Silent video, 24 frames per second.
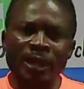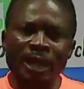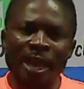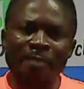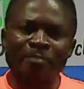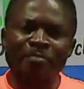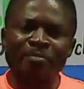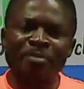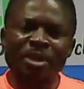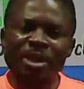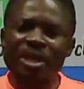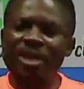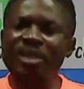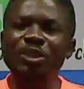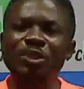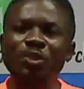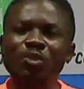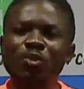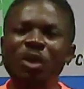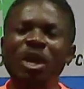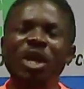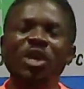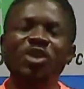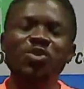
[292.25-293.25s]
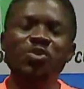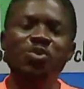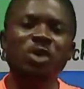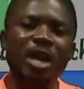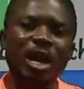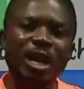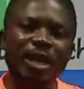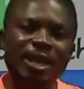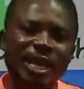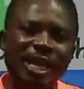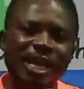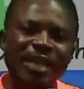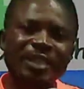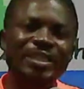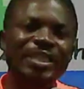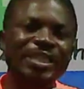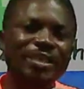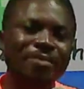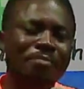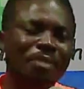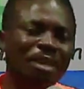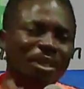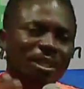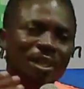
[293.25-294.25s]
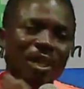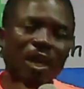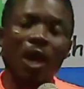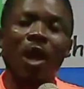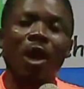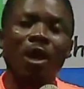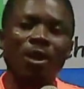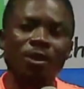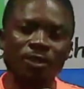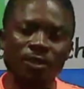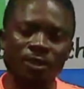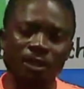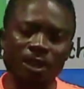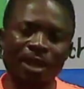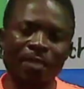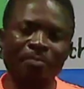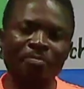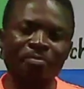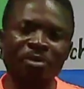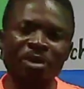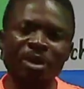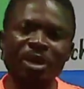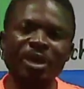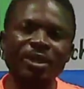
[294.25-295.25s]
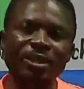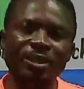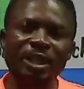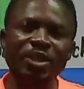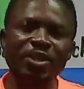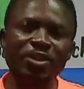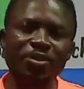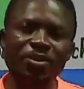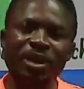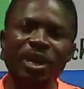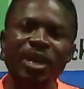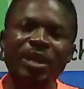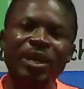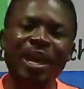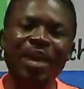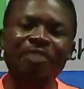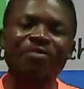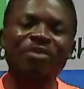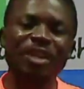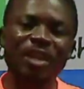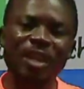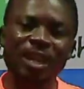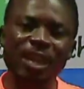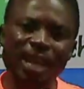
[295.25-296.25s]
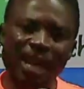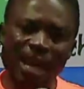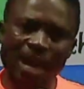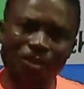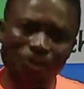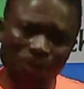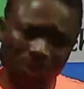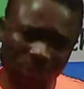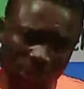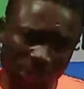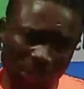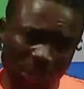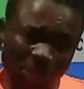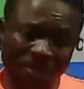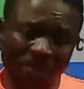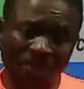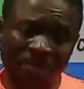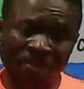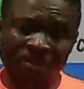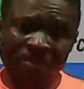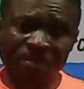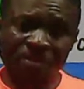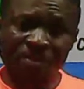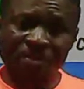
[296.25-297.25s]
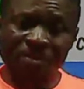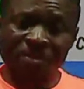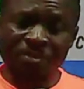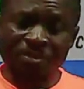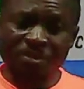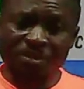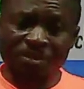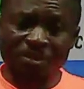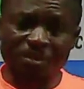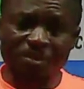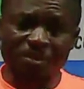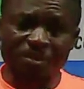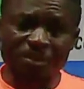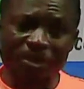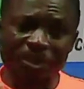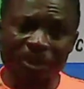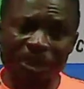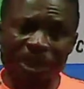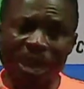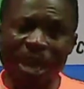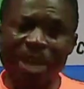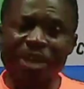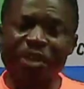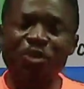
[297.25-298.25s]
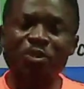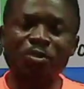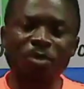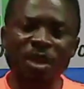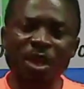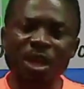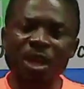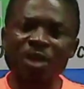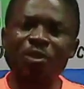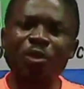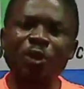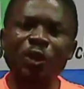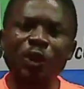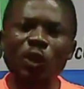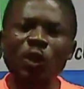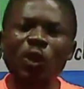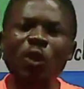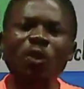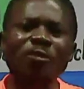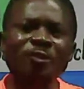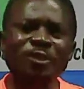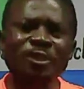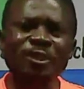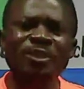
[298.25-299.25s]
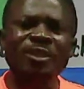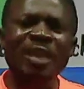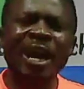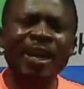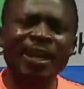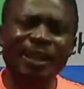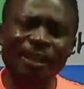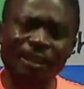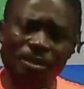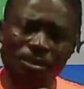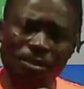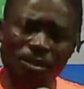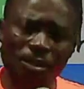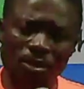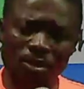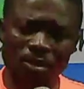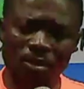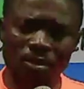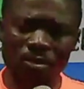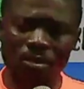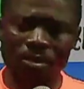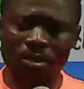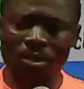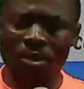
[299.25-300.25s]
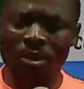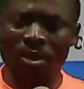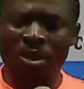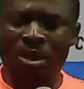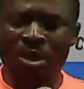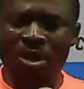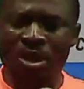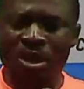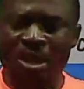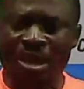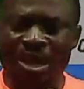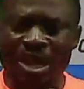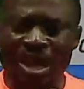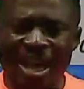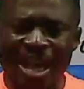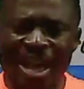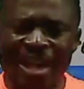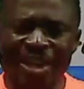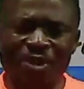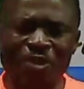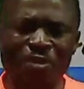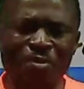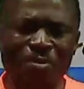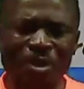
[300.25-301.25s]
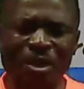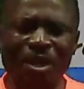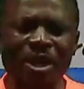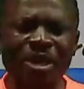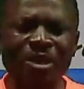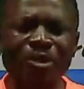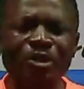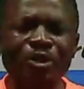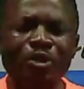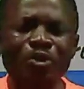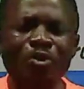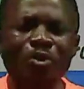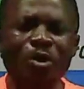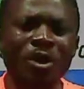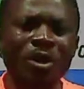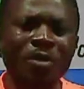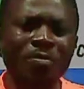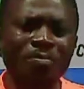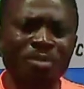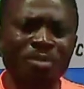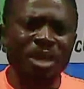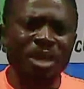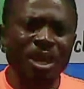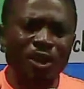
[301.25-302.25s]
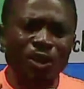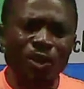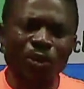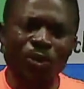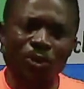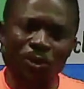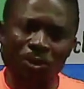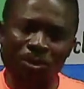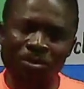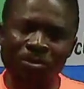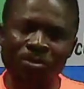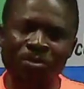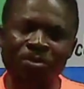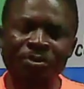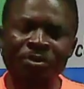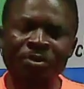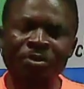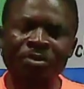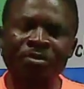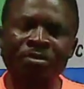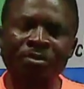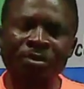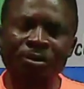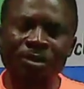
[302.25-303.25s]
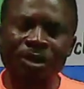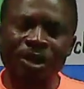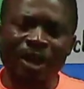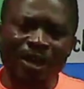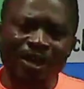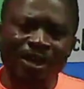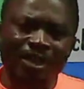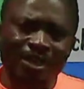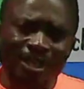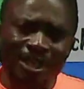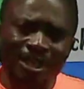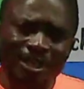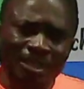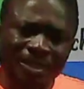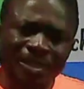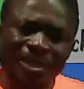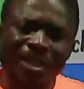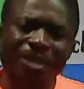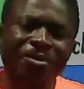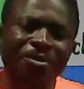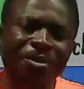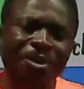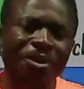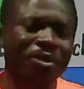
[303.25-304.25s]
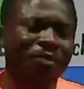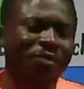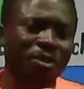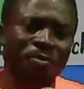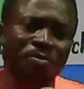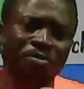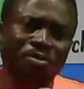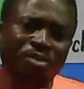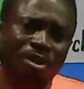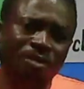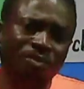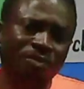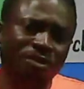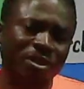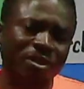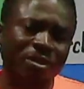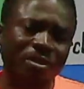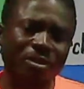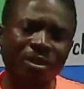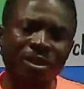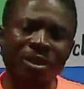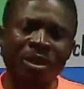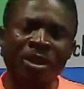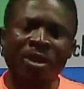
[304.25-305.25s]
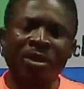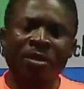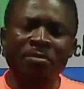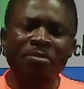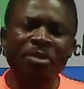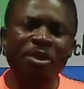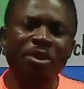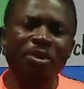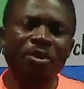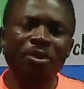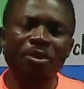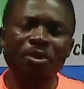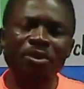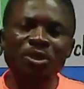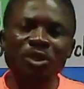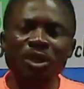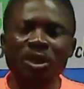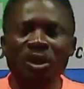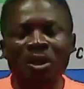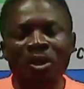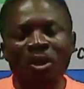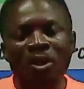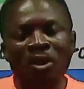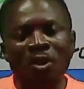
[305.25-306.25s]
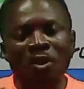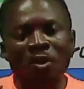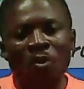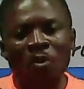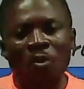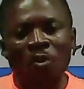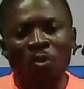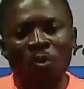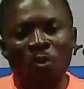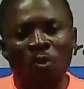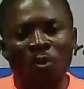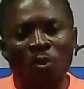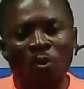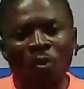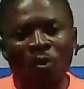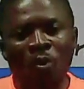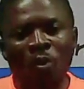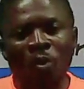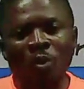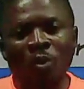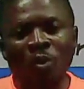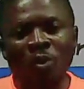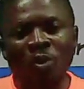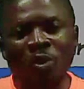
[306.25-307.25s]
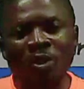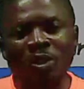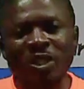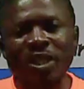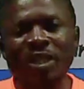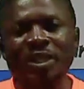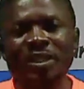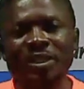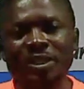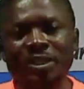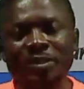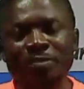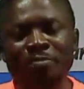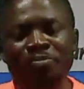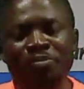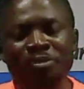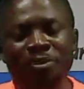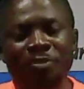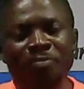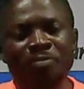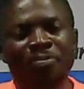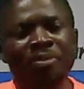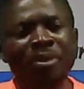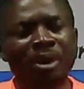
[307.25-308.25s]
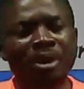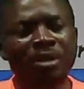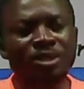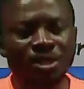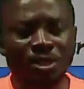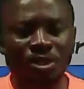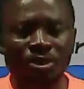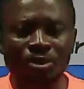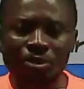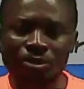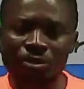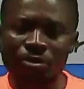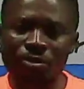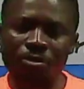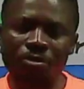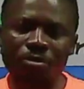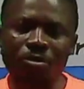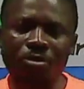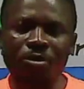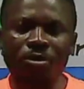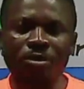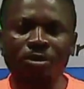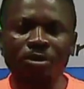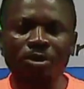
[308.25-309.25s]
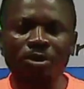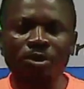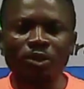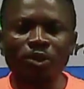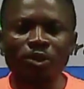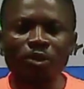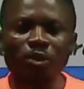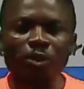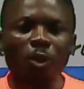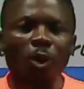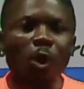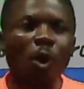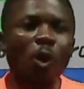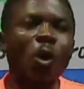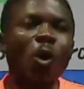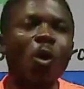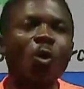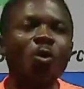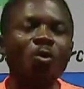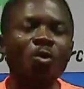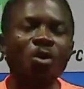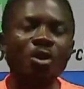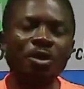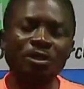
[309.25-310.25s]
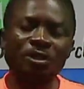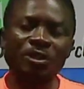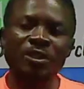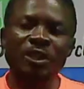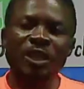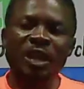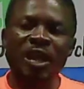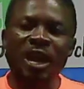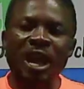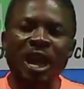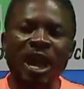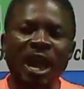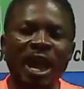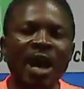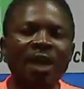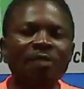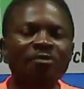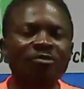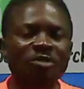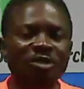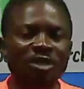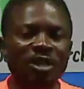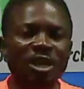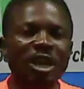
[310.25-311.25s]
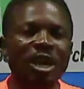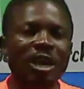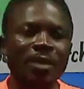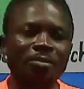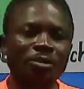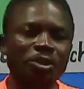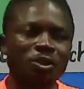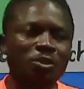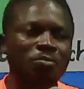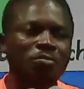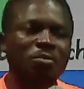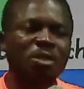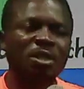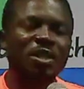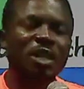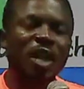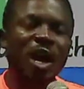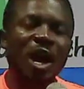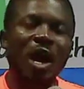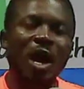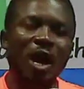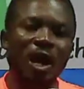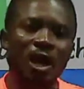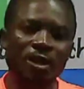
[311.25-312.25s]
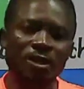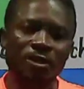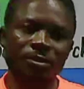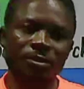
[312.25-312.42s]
A place where you can easily meet God, a place that you can have an encounter, and you begin to love silence. and you begin to want to alone, it is the secret of the prophet, because this prepares you to always have time to meet God.